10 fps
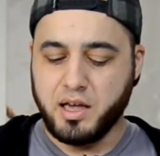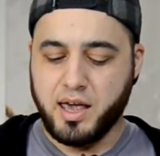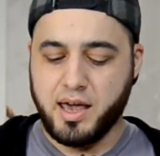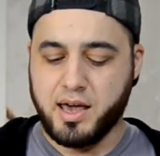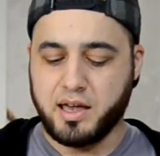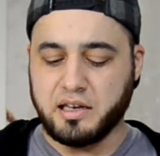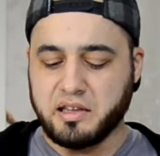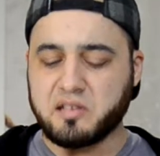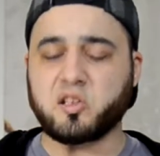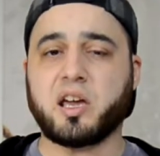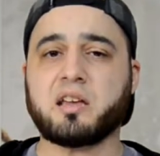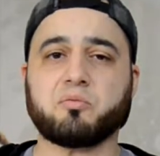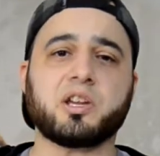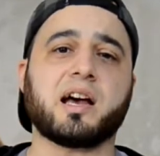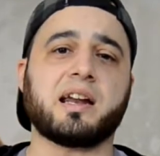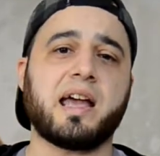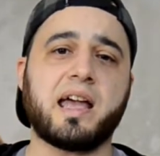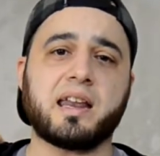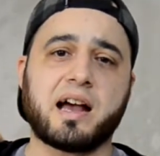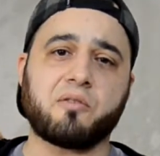And in this case, we got
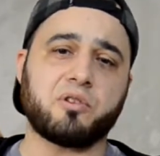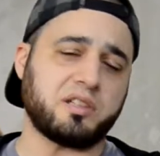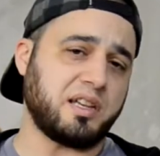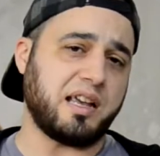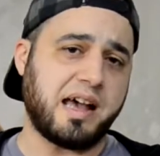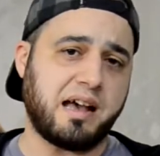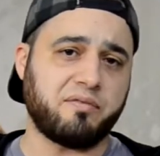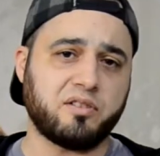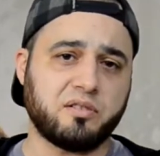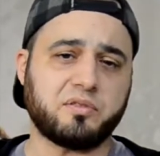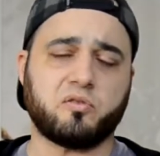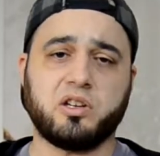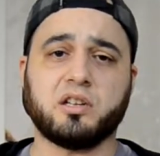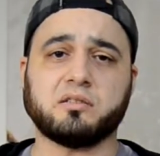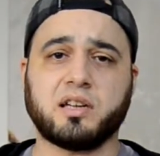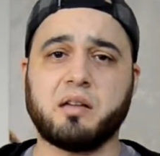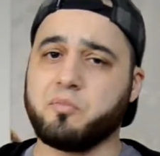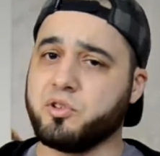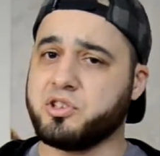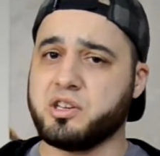8.5 hours of screen on
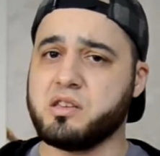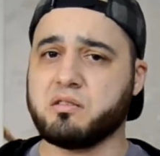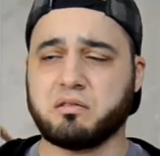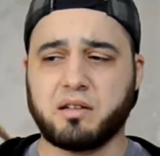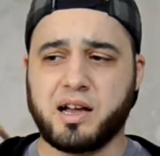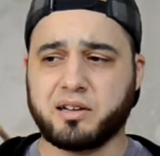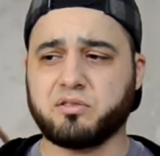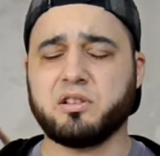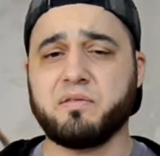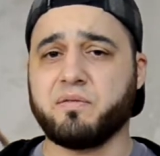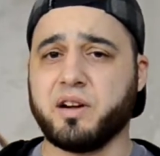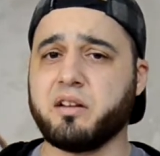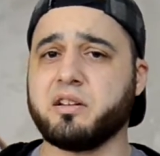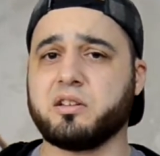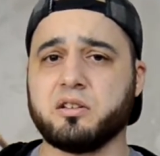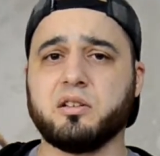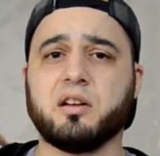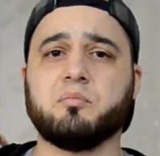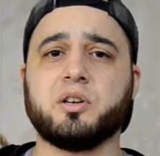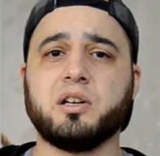time, which is actually a very good
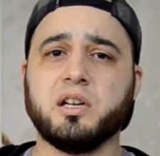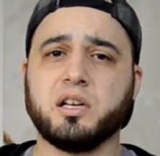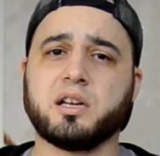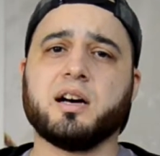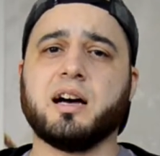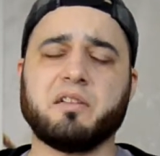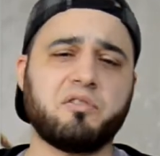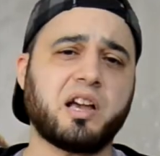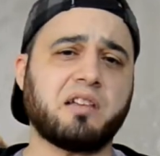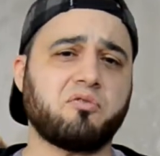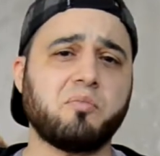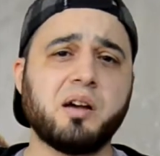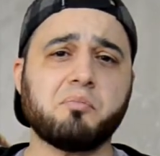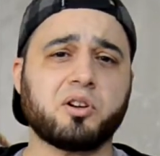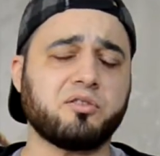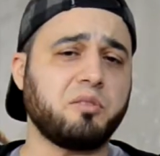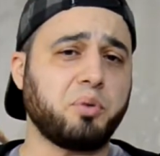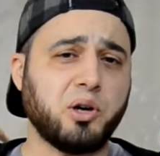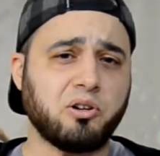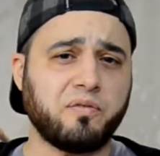number. If you guys remember on the
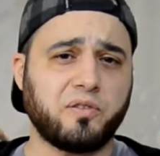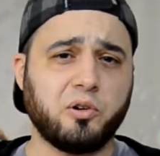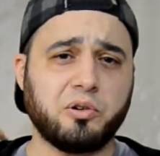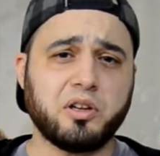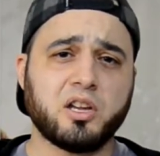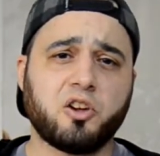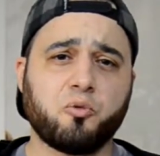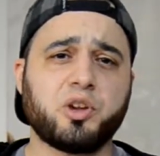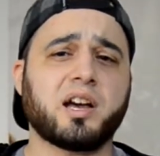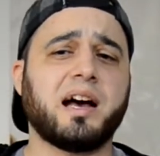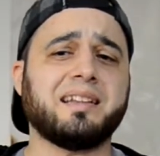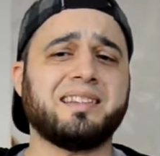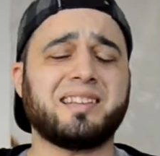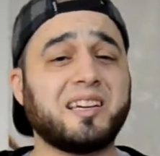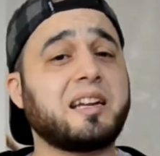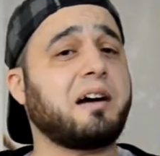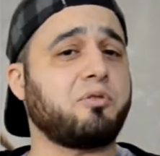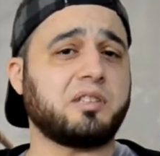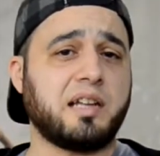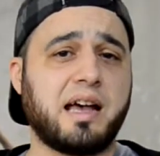Pocophone, we got 10.5
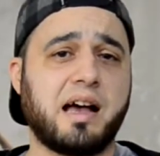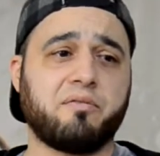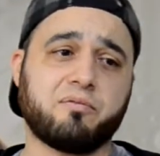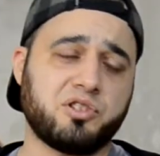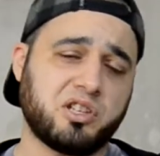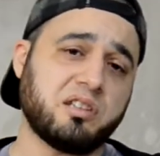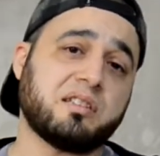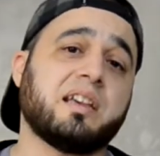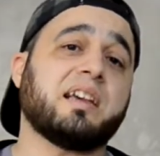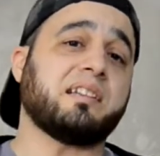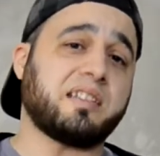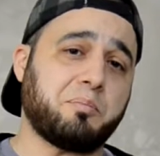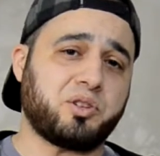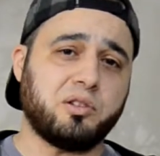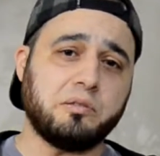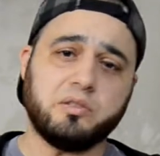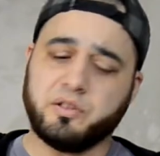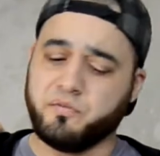hours, which is exceptional.